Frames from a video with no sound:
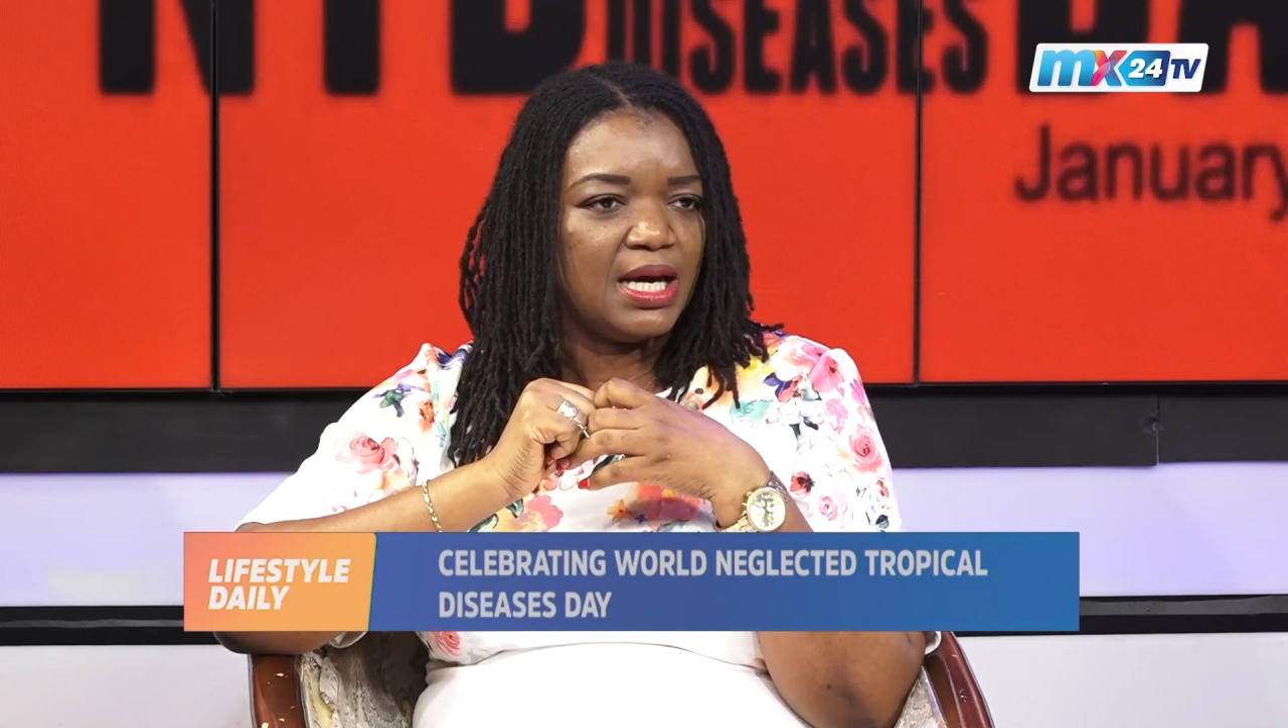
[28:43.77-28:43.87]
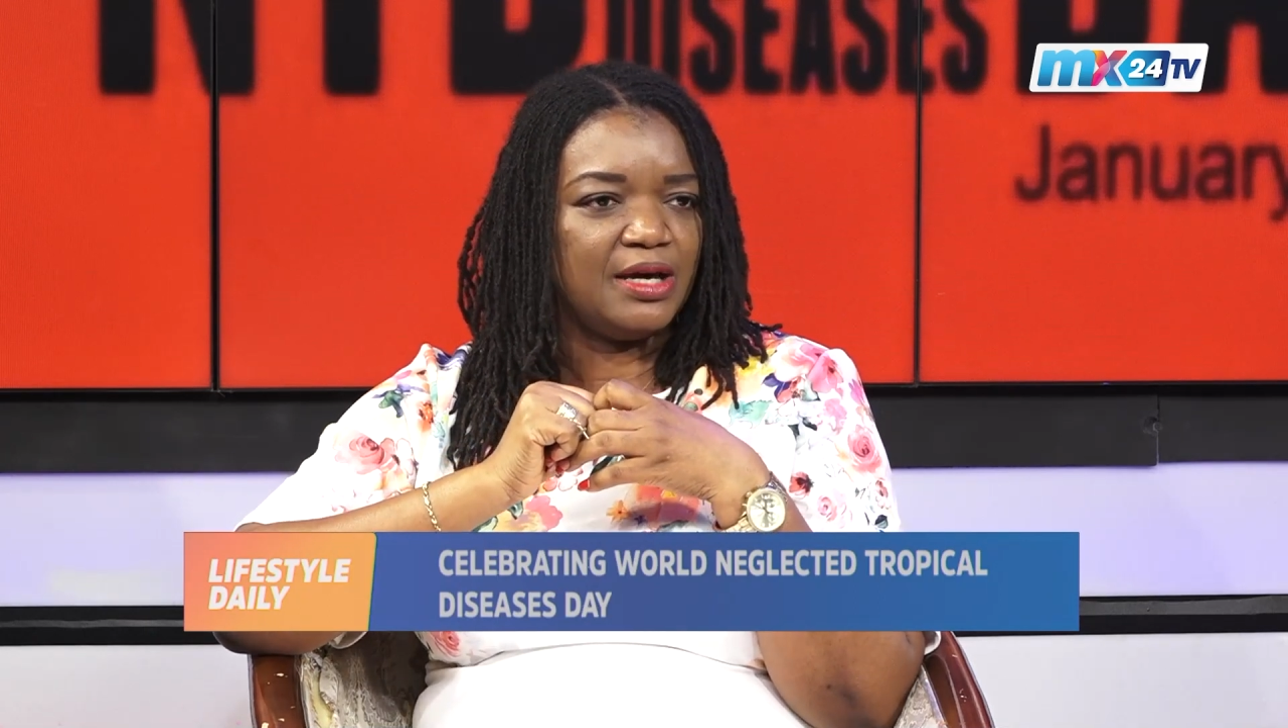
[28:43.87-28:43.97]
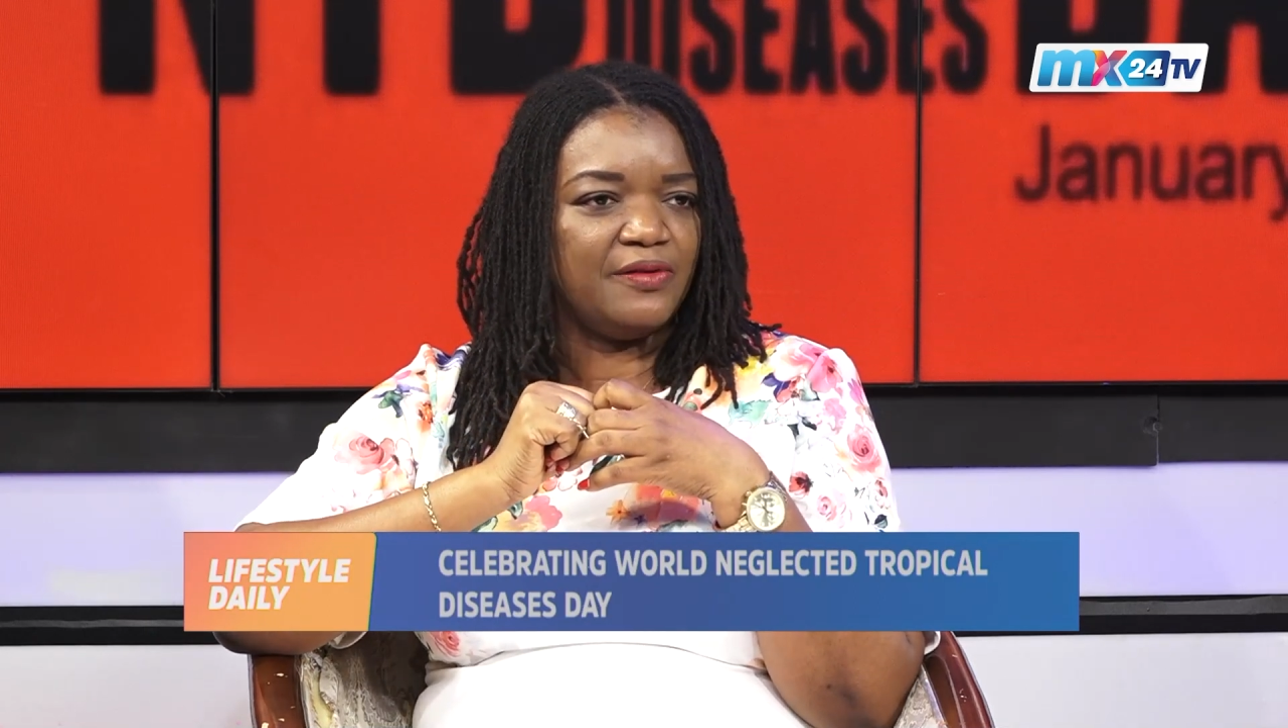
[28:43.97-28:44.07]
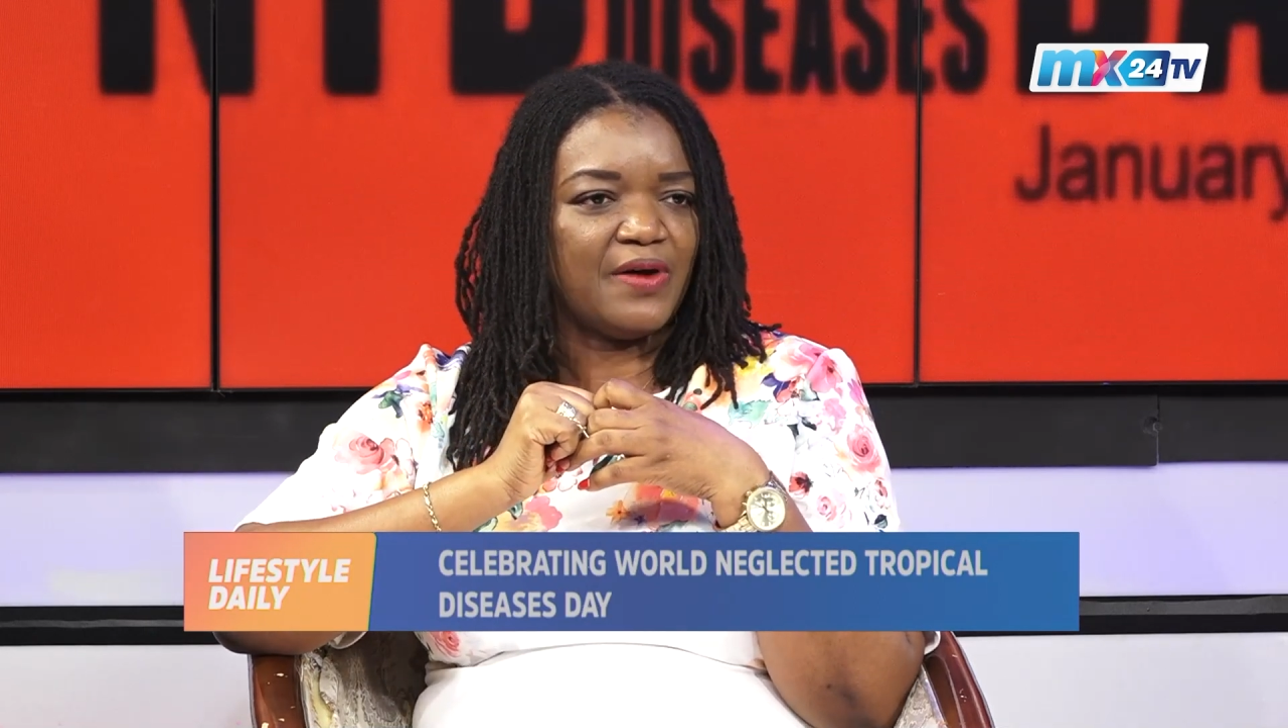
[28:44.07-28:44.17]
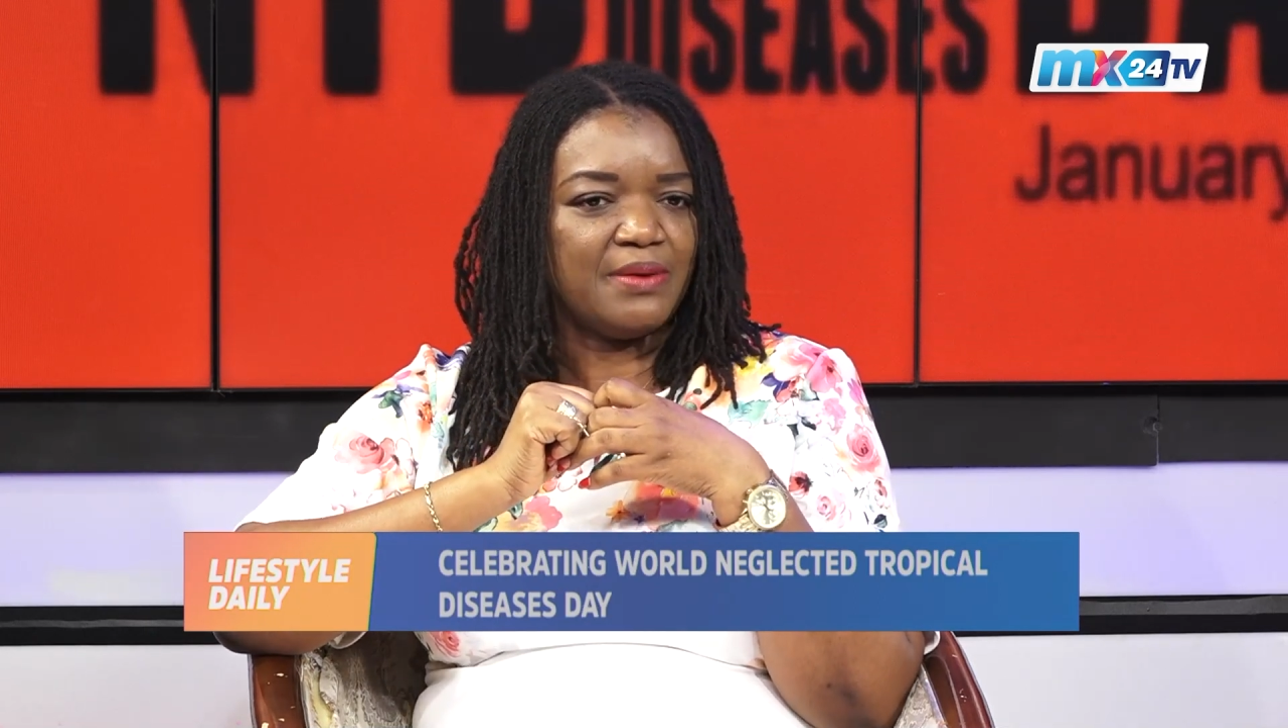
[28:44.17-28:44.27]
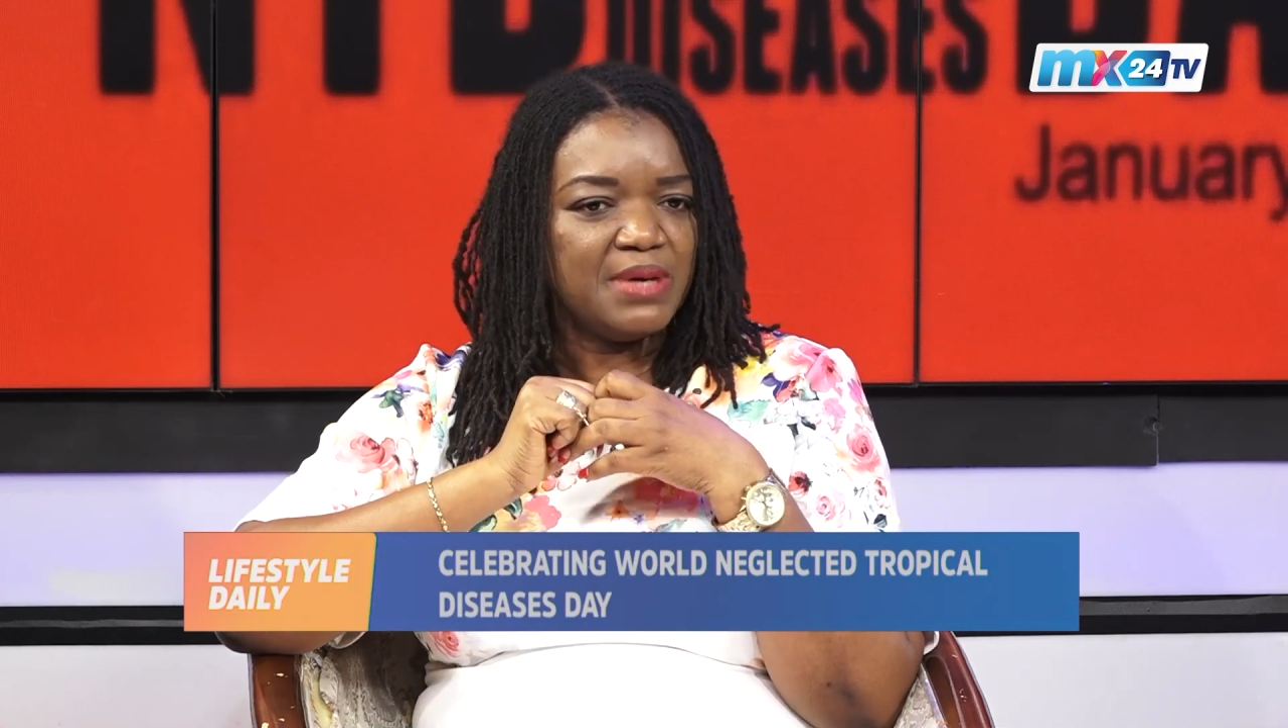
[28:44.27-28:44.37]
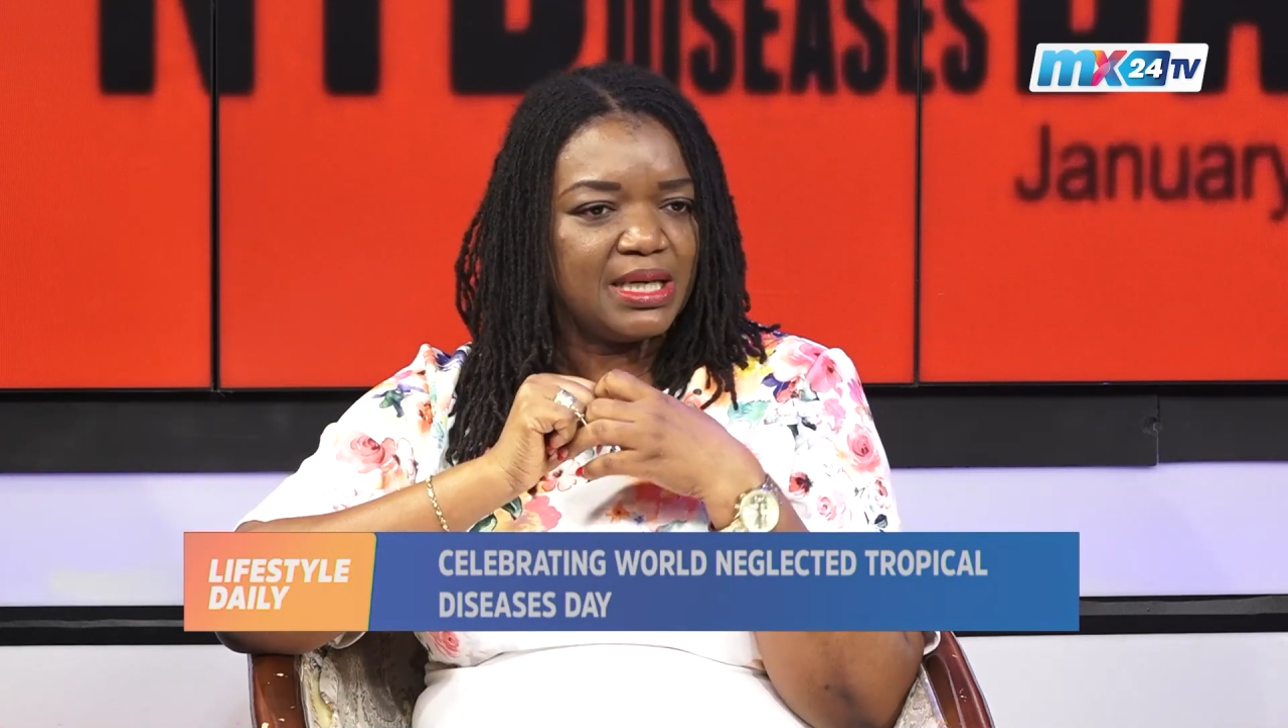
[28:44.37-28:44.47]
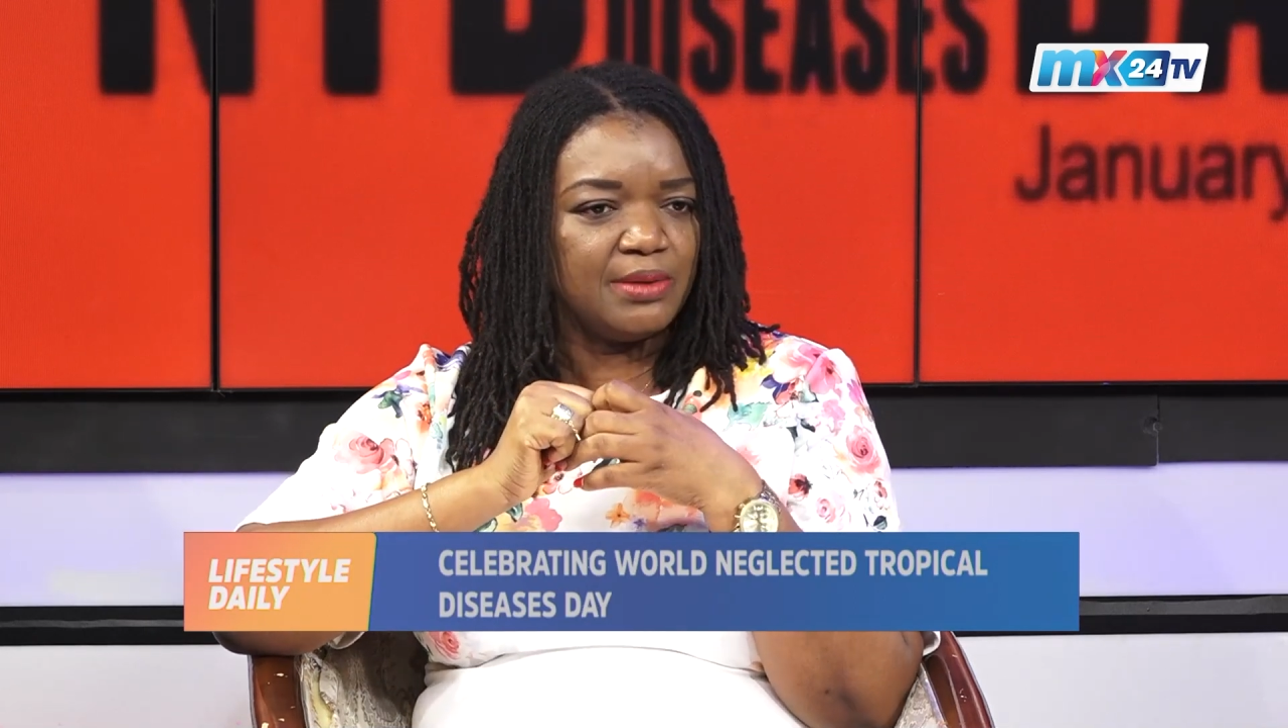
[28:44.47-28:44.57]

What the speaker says: If I make